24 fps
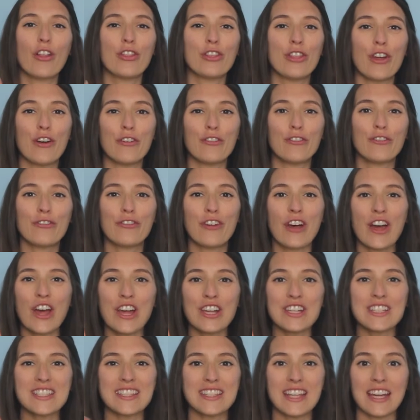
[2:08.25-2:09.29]
The
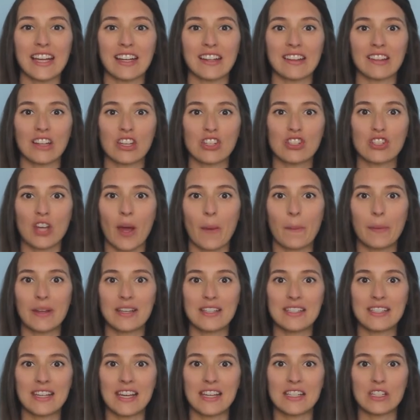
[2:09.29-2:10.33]
first thing the
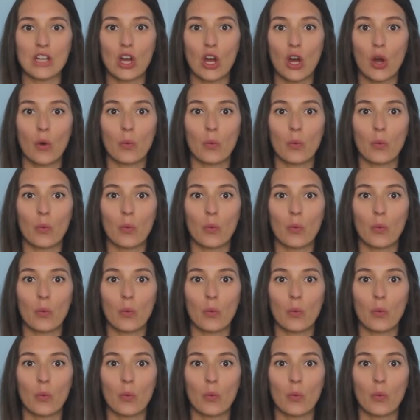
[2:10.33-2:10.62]
shepherd did